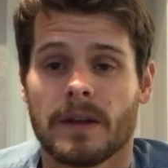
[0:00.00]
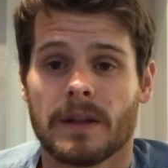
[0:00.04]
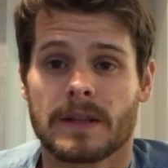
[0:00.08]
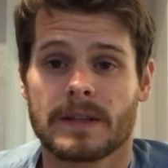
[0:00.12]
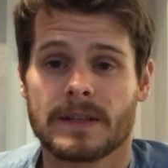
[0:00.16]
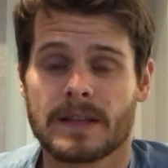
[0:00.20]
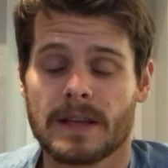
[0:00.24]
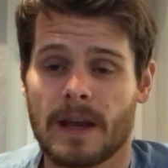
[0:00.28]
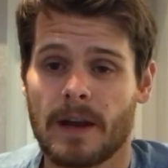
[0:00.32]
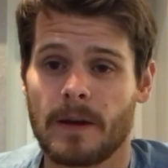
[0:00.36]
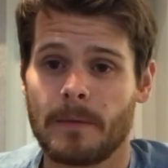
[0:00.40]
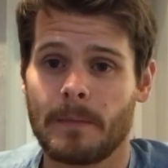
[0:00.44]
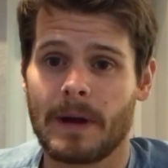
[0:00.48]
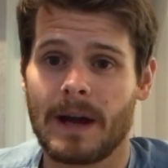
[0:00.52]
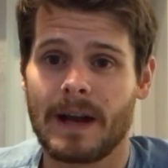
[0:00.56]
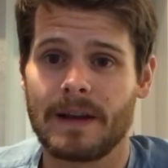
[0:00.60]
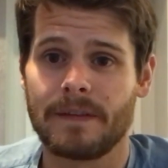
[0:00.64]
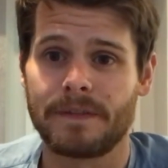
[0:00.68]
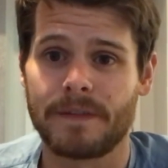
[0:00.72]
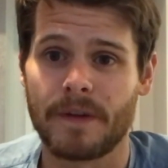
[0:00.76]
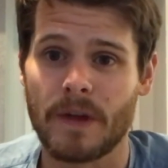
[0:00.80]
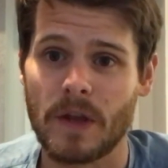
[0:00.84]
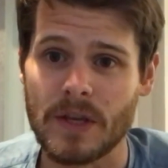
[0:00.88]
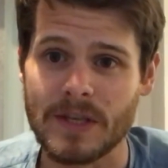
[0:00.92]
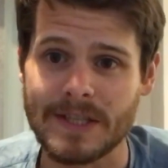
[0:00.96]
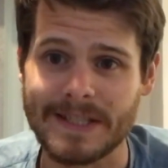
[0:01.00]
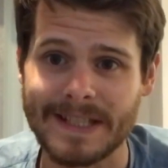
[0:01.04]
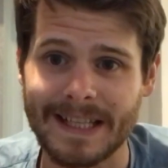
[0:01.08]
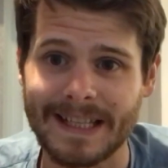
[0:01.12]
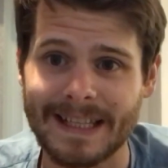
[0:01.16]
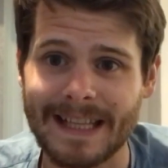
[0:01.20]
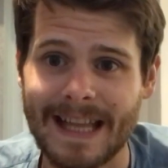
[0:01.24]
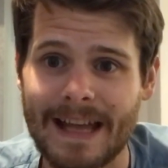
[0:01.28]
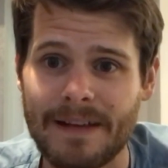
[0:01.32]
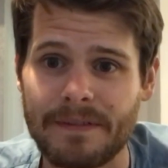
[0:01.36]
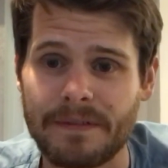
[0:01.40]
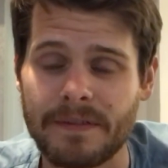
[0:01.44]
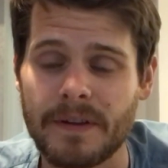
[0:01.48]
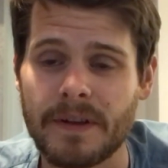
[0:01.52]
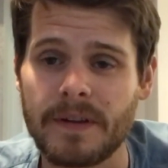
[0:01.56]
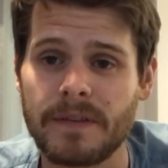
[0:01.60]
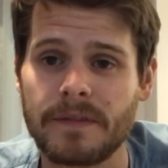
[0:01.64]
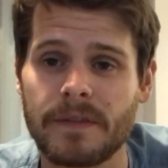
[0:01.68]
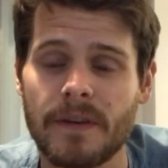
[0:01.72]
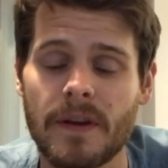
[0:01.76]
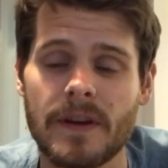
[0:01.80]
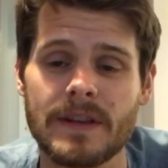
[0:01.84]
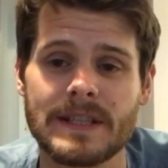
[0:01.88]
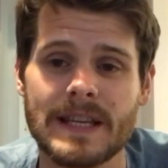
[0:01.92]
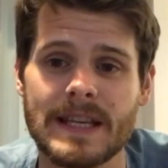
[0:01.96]
So my first 11
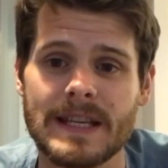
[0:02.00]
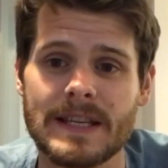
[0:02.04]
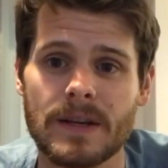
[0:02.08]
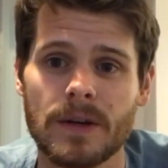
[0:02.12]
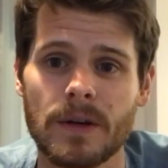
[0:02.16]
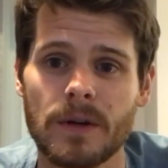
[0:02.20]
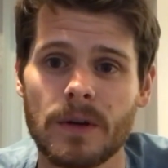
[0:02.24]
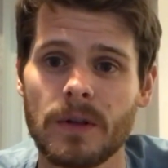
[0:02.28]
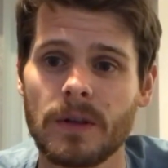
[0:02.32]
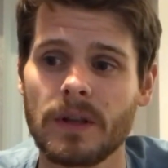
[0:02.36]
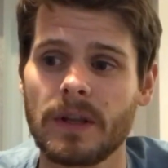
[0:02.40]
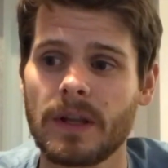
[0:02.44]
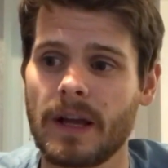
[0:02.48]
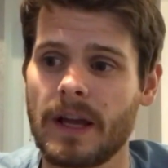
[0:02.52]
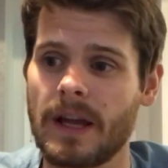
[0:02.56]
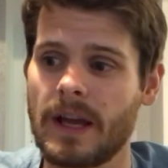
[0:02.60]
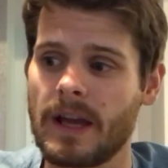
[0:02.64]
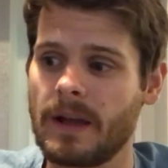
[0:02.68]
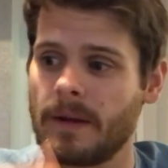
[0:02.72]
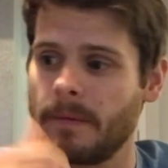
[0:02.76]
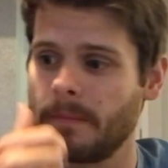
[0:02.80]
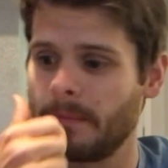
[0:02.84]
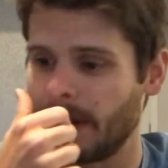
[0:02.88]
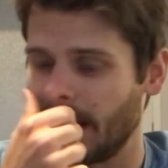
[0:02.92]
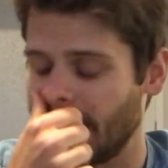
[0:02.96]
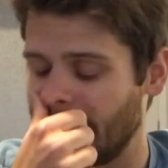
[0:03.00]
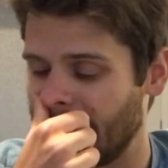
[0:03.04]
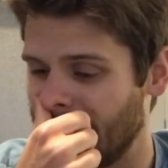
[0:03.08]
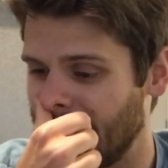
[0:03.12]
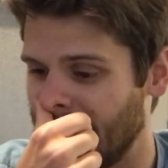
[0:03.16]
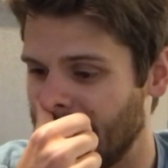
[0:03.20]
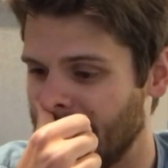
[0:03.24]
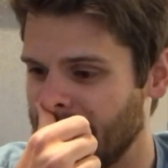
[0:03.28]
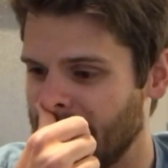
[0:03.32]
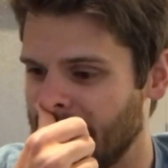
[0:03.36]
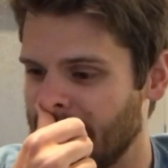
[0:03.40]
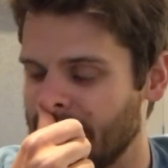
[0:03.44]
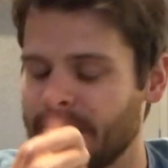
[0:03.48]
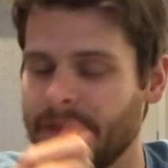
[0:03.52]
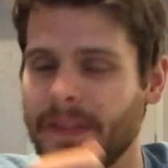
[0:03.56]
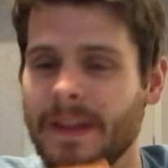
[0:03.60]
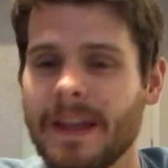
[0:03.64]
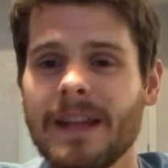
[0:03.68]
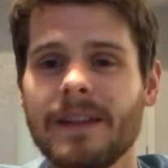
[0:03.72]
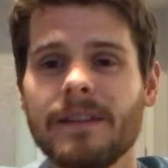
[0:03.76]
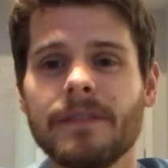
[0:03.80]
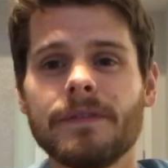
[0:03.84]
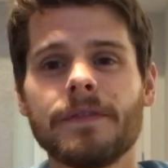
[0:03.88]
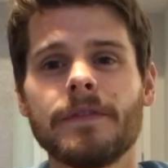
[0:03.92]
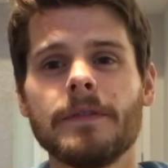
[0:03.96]
versus Hull, I
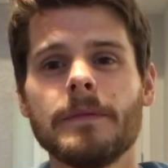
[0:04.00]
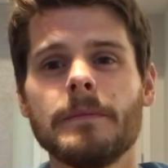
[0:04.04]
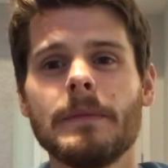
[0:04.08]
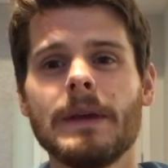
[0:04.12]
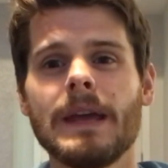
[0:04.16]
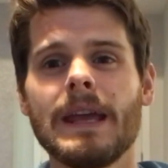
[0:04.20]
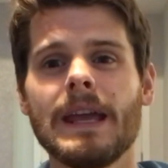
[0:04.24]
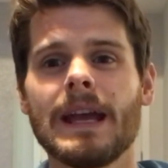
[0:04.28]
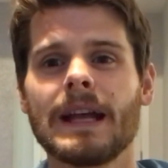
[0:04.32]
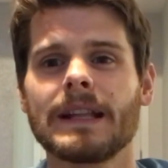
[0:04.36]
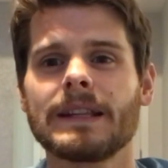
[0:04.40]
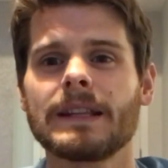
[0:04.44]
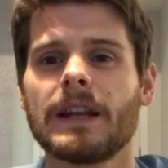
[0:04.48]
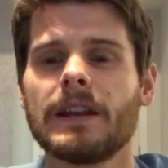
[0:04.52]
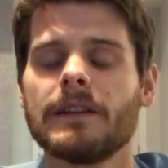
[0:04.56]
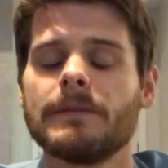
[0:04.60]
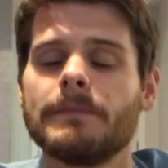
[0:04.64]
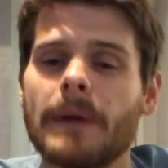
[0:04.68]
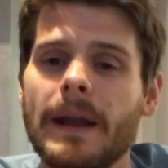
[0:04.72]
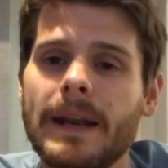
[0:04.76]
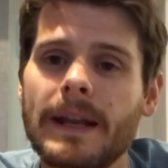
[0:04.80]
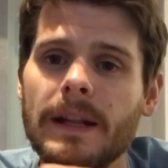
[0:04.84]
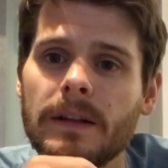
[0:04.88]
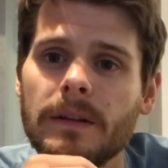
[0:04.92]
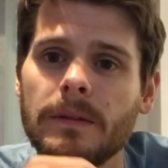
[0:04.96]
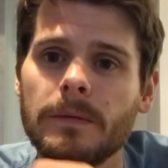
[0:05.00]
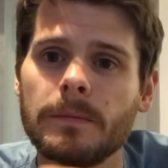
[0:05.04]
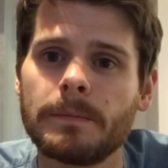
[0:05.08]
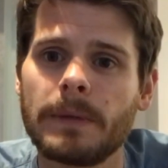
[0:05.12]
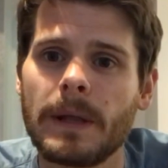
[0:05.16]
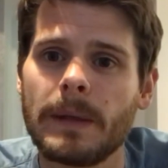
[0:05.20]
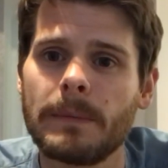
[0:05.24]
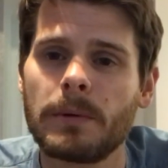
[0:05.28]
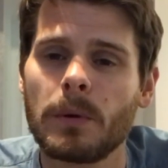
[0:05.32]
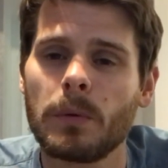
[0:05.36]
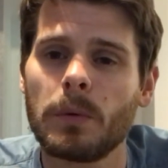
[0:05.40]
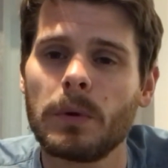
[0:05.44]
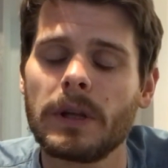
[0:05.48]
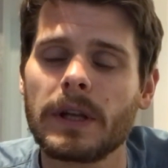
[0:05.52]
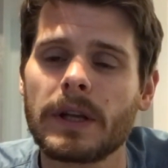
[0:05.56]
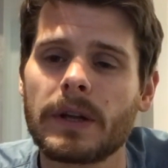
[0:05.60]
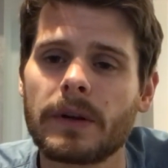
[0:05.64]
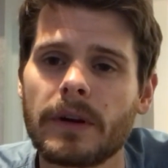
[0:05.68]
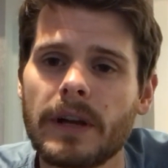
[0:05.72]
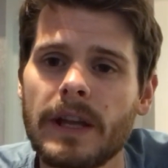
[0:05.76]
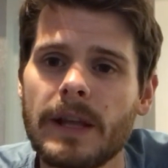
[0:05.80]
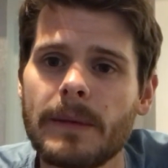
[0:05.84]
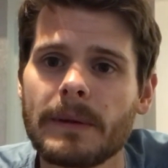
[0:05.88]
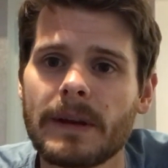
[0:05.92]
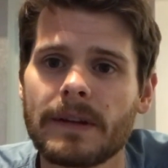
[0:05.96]
think for me, I don't know if many people will
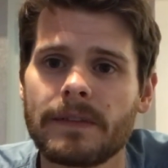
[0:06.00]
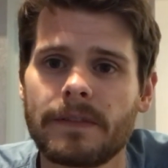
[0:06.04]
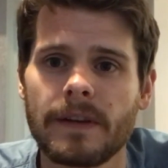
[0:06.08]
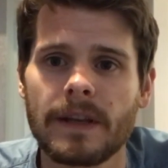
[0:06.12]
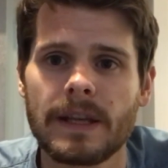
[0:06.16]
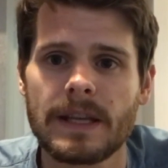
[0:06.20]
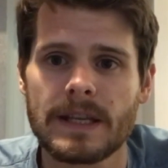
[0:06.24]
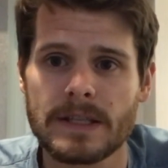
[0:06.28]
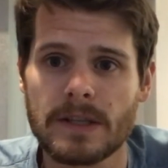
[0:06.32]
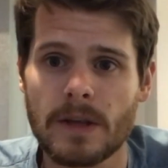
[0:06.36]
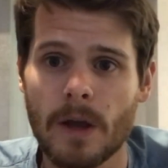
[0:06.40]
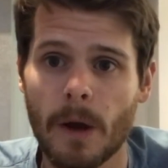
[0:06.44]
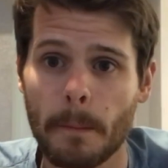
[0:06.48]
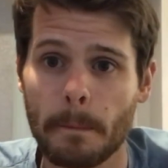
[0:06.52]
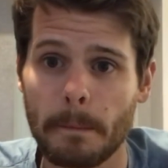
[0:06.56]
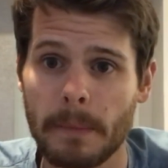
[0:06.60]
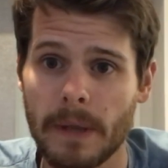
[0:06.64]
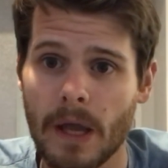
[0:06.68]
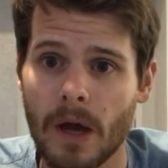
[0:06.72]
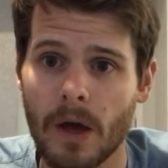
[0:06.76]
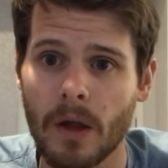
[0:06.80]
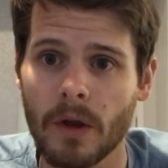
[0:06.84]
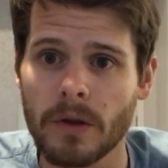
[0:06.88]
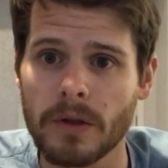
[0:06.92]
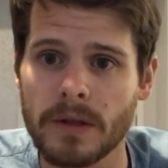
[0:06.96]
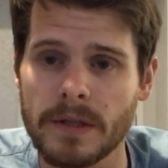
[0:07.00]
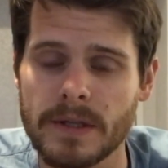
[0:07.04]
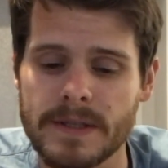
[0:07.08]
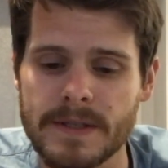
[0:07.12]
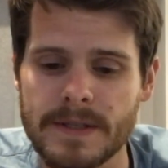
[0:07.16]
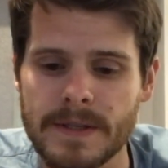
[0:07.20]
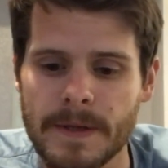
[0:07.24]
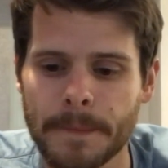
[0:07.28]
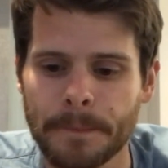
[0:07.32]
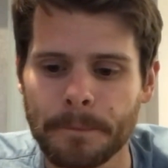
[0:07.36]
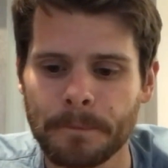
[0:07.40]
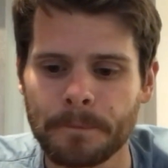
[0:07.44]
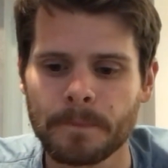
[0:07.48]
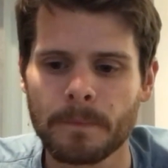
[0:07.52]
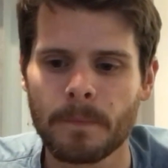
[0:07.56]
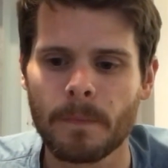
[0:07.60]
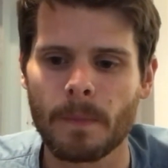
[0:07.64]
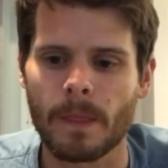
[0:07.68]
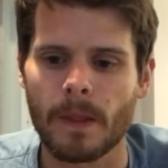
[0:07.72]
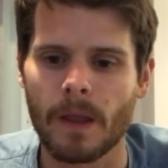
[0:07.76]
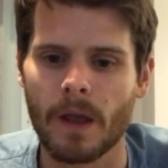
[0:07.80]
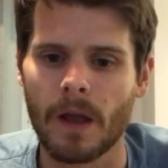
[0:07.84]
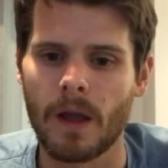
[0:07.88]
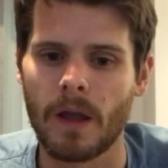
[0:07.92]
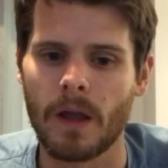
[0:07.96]
agree, but I think it's gone beyond
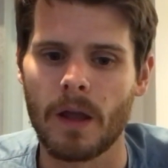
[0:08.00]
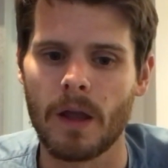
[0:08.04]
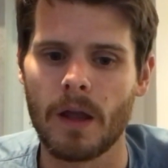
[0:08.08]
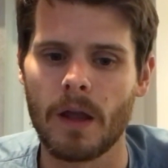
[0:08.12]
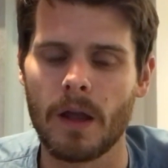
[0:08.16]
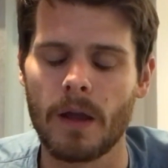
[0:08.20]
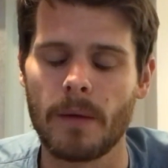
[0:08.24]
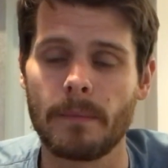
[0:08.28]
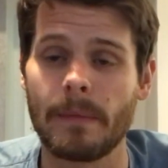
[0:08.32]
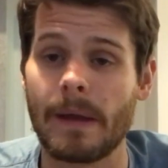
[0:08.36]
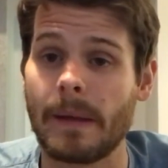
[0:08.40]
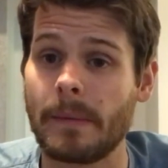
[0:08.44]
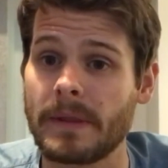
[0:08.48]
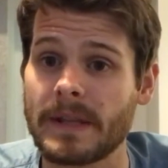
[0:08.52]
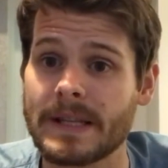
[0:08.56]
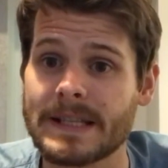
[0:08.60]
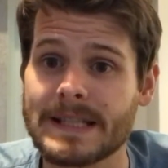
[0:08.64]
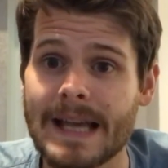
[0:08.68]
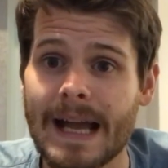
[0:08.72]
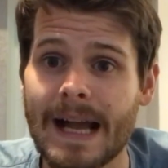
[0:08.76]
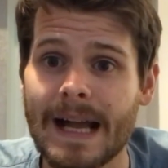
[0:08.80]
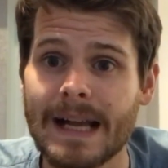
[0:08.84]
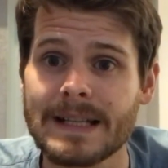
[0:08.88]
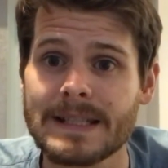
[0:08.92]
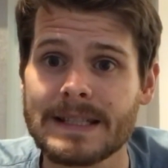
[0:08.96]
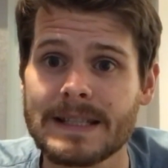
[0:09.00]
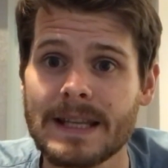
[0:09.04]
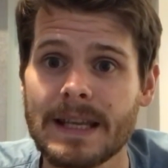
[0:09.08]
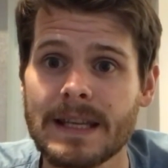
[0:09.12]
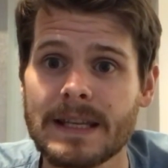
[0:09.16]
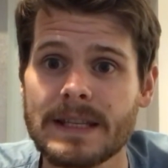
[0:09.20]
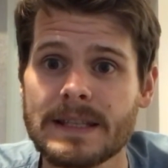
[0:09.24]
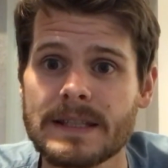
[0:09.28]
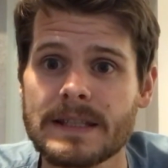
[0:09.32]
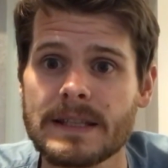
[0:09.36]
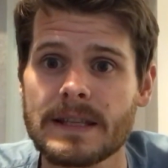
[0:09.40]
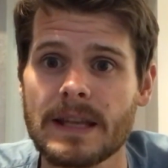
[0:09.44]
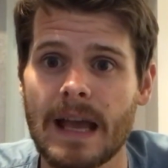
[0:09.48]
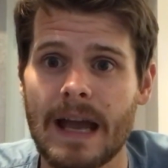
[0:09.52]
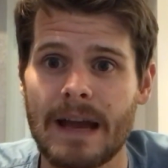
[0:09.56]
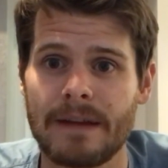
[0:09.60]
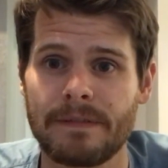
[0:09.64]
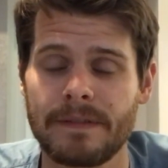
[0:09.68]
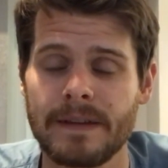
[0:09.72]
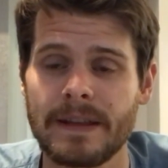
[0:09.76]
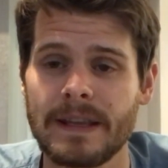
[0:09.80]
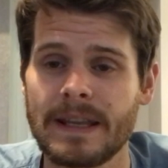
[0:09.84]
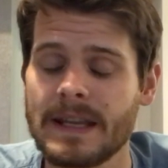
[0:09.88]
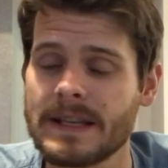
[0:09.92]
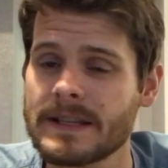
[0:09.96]
maybe the tactics. I
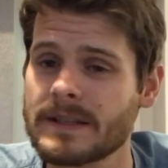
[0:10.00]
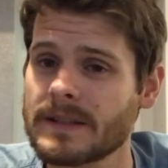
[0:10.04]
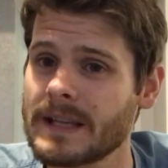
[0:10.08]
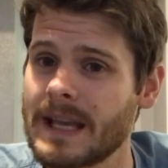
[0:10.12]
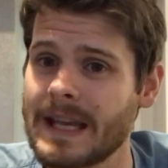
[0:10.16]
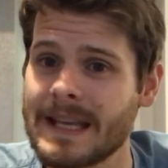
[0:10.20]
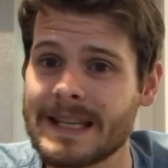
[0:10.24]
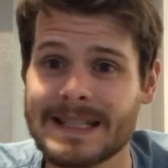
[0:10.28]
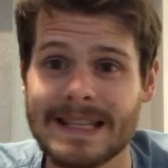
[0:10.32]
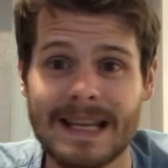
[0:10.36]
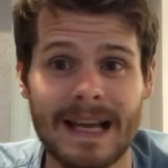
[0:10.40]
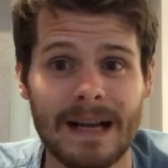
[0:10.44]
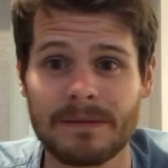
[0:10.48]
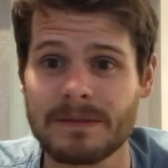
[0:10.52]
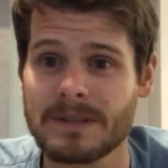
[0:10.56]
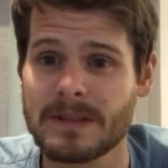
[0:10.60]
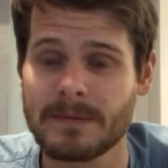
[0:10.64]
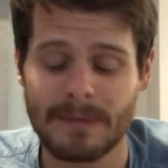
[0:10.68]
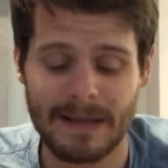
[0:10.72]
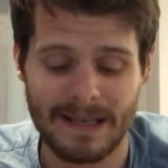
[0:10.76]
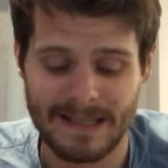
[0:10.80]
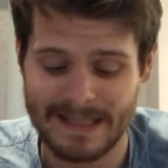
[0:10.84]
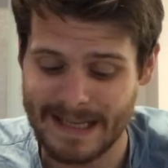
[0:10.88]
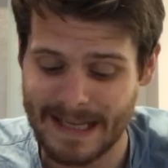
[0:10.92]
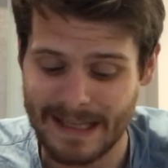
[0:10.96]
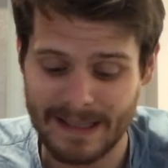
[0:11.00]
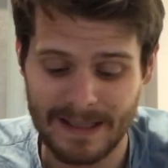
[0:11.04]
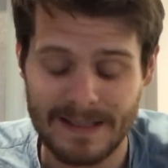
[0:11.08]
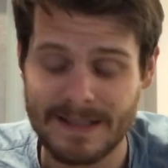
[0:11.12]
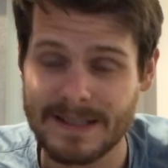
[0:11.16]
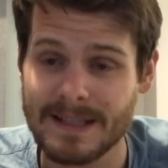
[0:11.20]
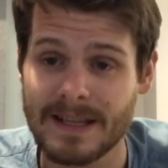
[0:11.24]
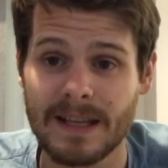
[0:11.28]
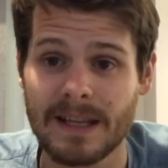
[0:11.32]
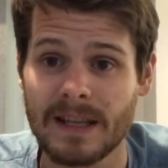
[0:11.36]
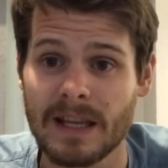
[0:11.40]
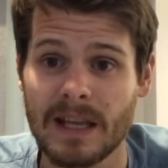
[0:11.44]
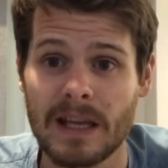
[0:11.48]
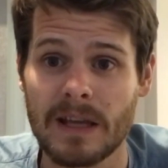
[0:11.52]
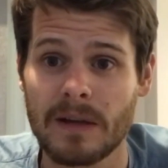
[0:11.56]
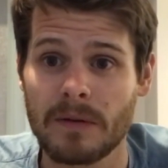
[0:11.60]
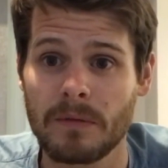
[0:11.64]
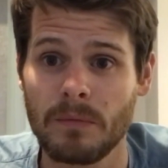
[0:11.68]
think it's down to the mentality.